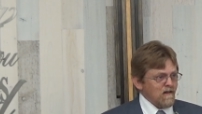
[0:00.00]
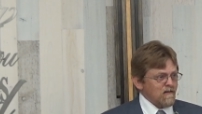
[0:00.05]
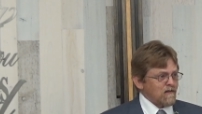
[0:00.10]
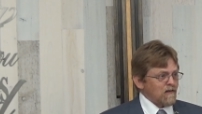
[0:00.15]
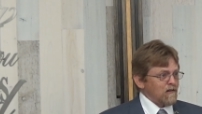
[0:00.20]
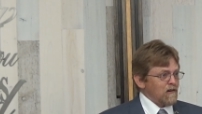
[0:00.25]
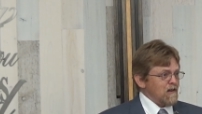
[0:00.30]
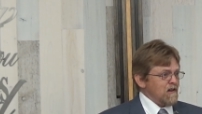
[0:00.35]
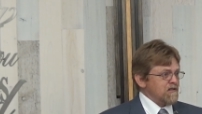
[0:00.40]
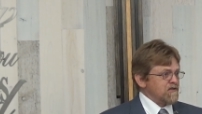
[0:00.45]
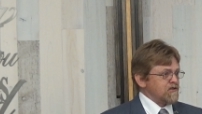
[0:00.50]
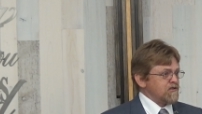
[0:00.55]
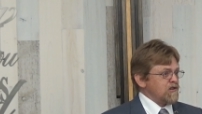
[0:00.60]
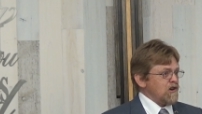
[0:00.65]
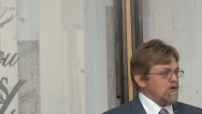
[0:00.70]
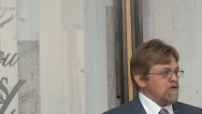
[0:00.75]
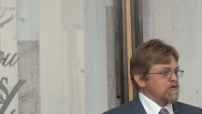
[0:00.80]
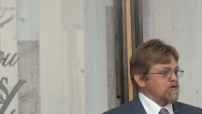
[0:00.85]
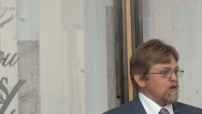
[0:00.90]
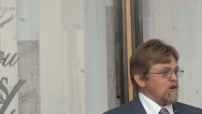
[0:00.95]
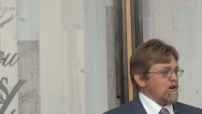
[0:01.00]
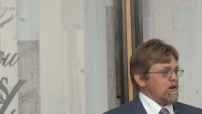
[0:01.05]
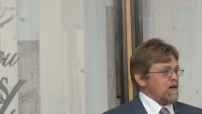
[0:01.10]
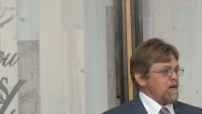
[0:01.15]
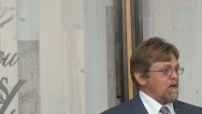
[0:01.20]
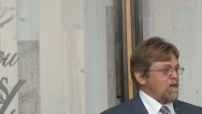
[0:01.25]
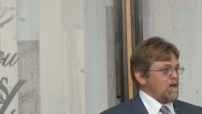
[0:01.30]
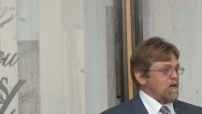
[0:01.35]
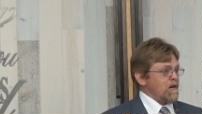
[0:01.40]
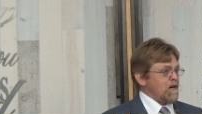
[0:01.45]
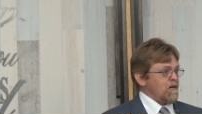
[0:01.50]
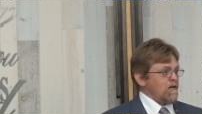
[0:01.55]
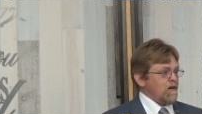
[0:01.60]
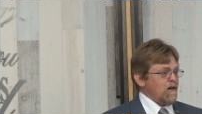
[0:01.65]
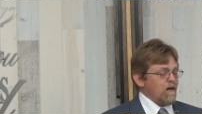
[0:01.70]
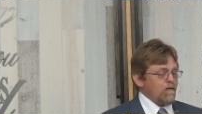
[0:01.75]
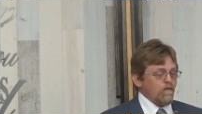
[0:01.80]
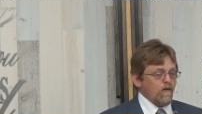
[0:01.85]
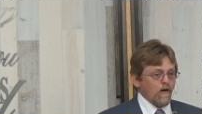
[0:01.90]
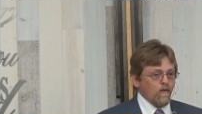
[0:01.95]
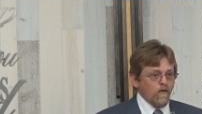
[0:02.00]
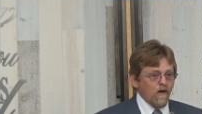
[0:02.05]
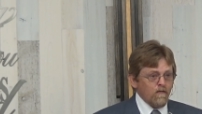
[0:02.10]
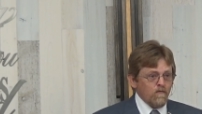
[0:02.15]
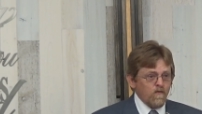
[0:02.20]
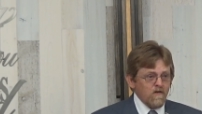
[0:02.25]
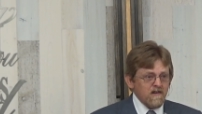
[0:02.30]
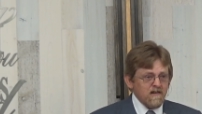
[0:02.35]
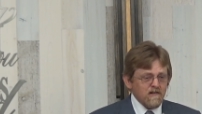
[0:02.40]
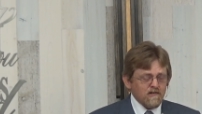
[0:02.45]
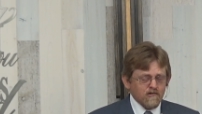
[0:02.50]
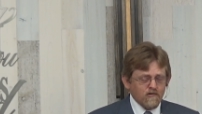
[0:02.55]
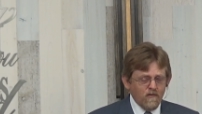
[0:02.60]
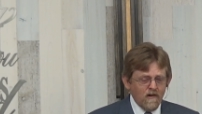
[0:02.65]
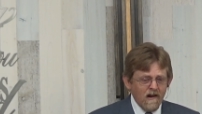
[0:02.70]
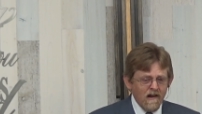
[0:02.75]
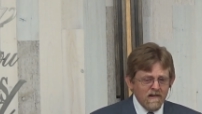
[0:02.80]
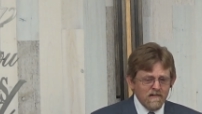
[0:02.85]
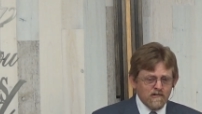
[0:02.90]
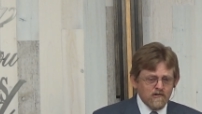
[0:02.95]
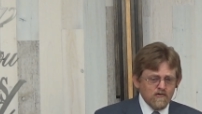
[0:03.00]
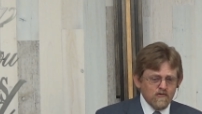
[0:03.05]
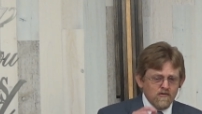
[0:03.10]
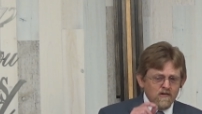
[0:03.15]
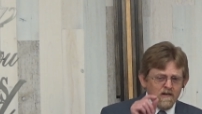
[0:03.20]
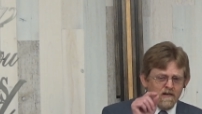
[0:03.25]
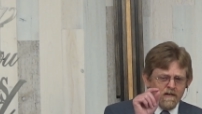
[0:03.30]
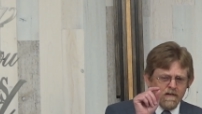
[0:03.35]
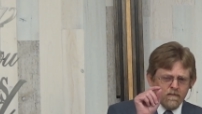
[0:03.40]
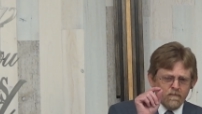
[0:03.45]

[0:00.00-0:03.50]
The list goes on and on and on where when we try to